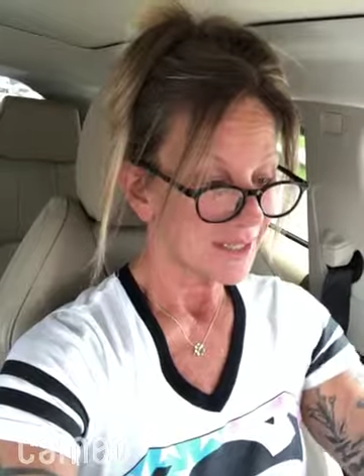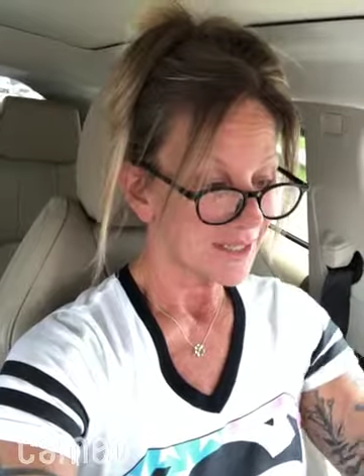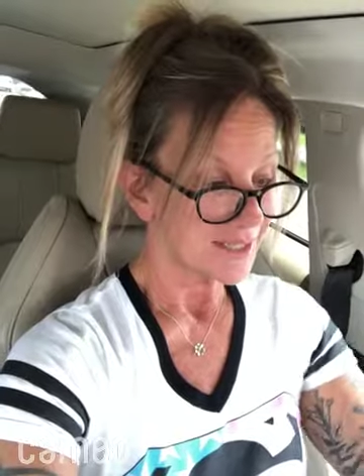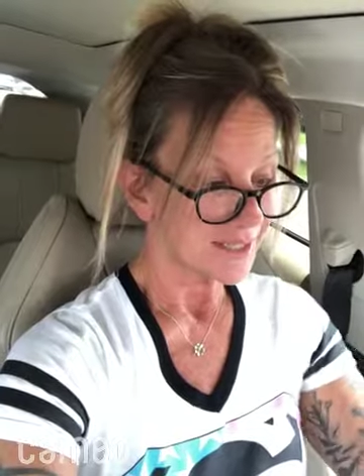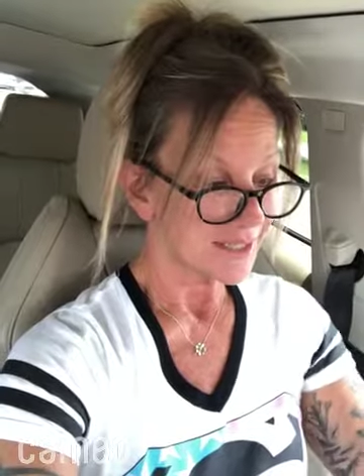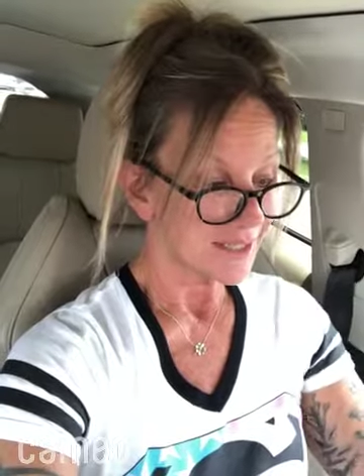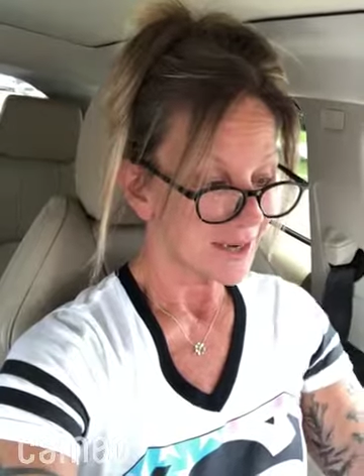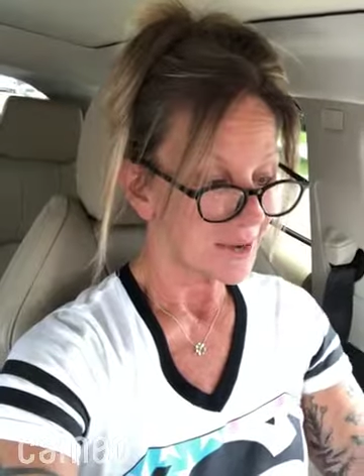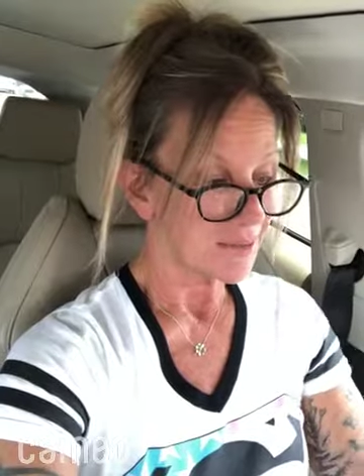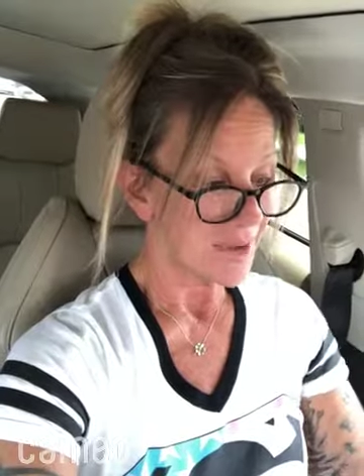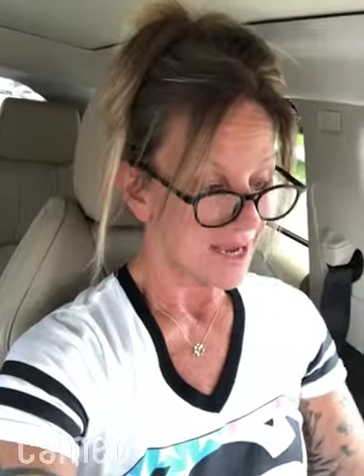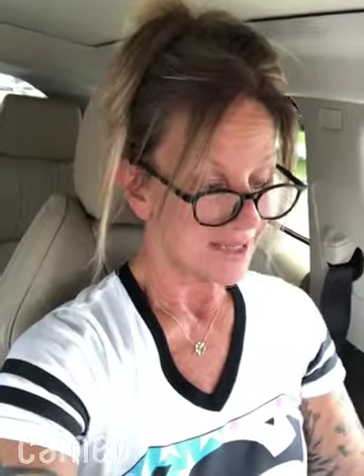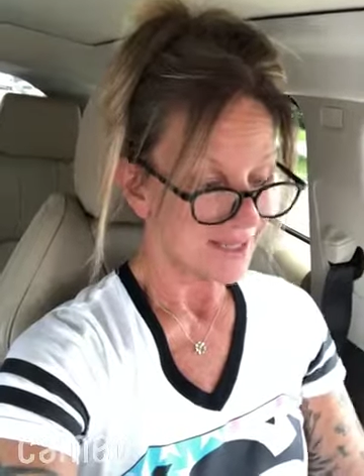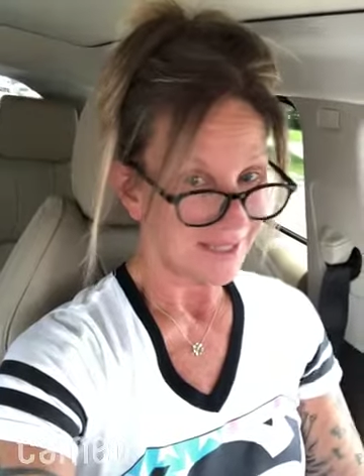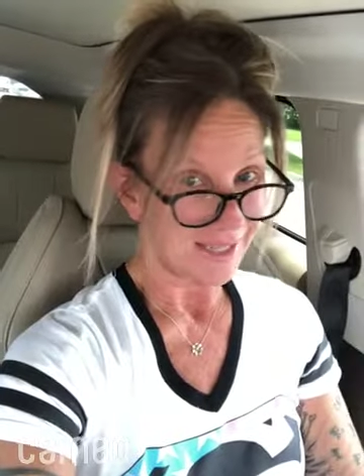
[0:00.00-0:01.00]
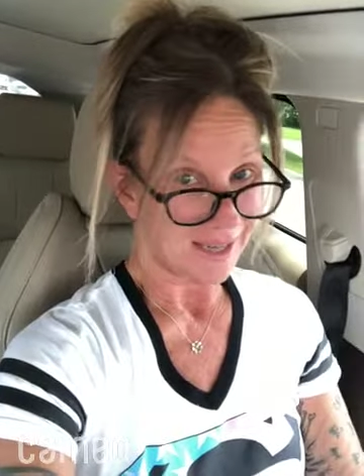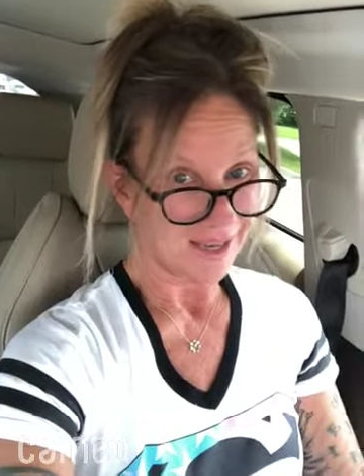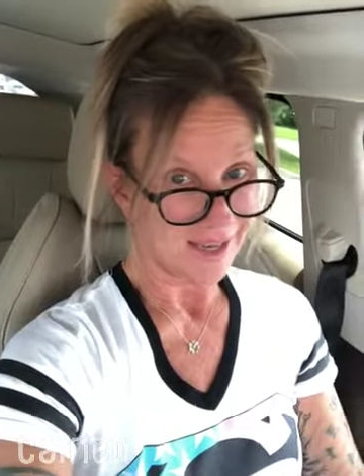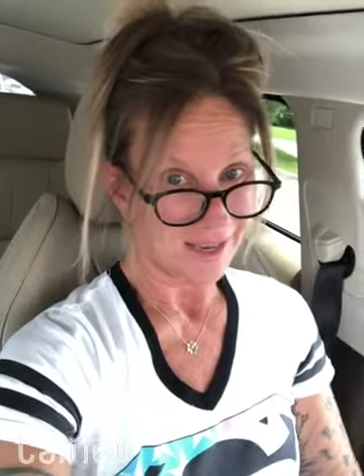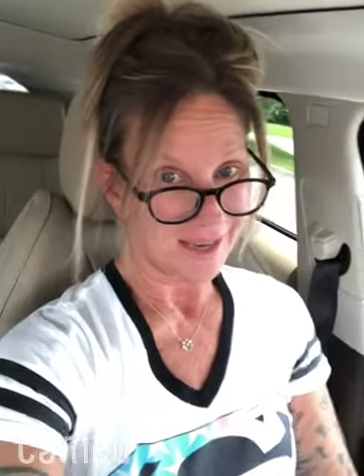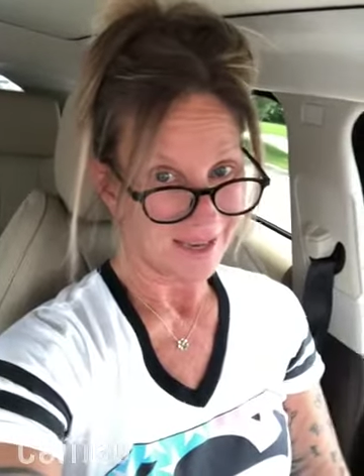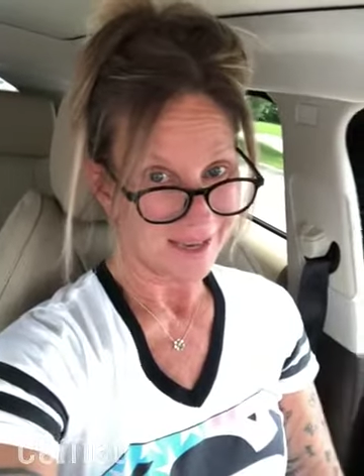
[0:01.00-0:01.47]
is
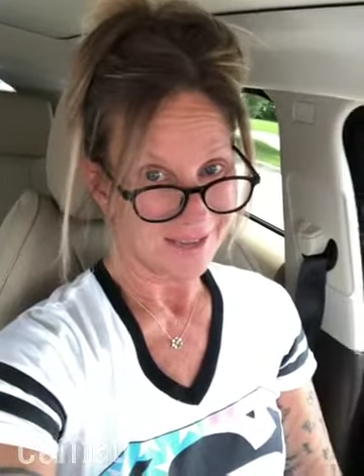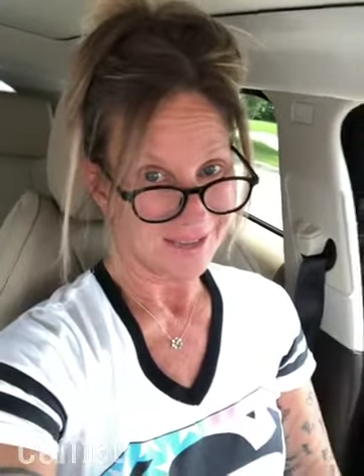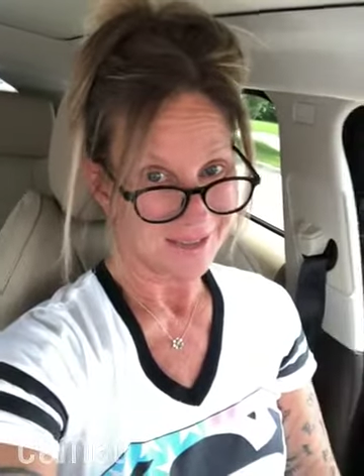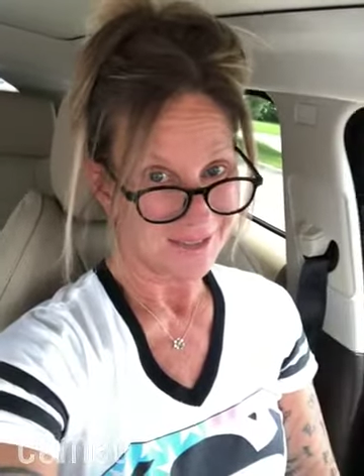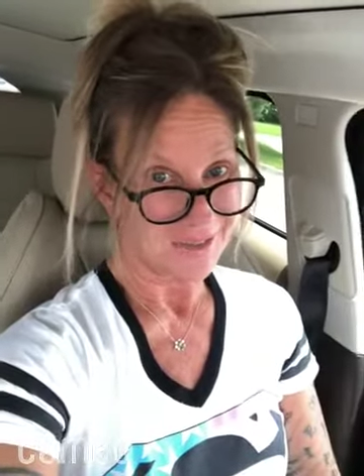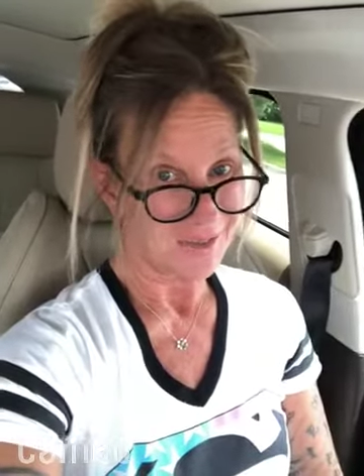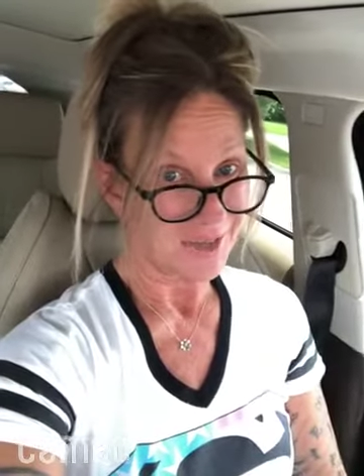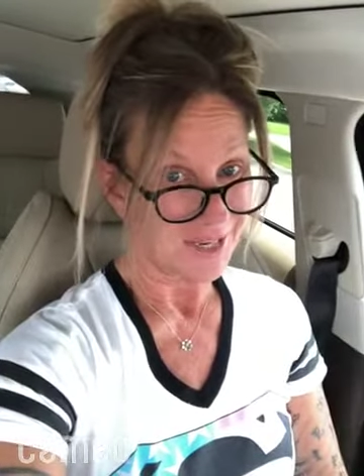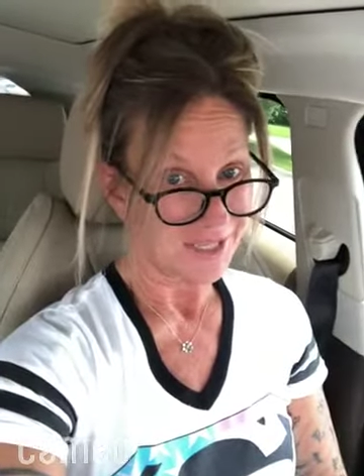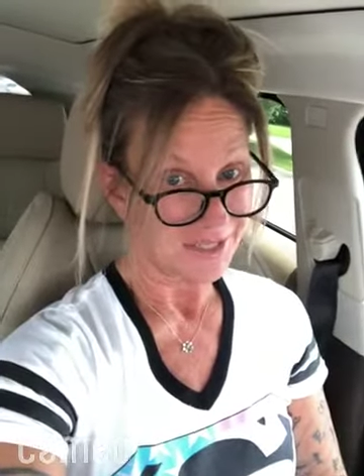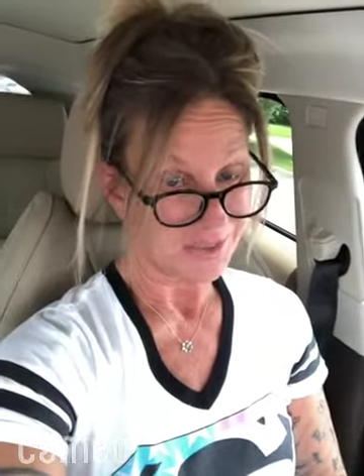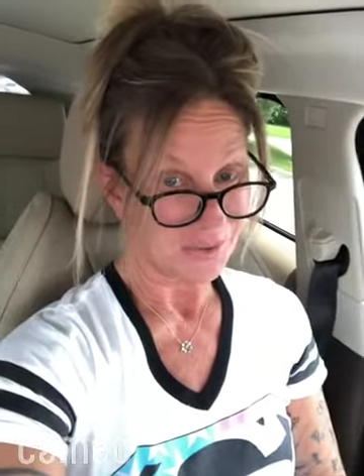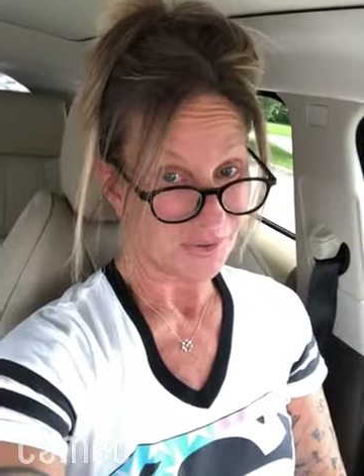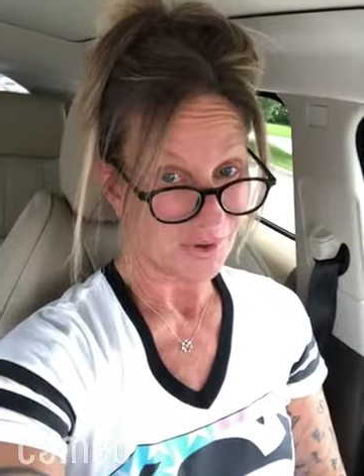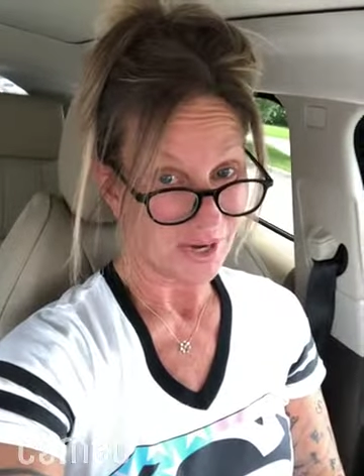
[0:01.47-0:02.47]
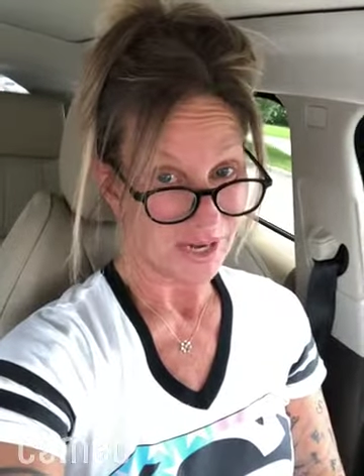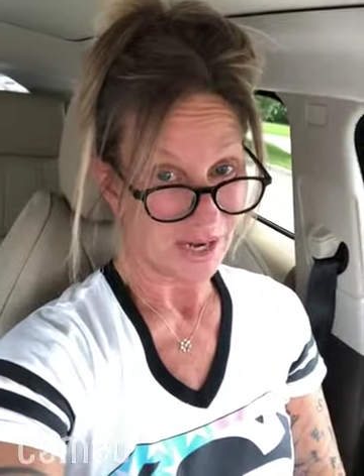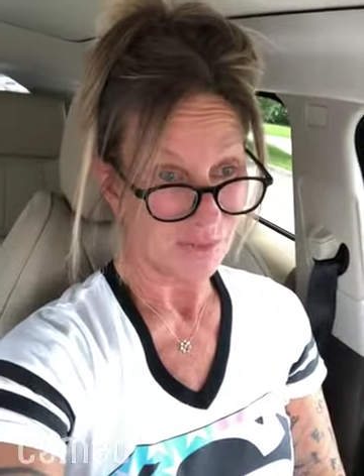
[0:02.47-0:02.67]
amazing and you guys are great.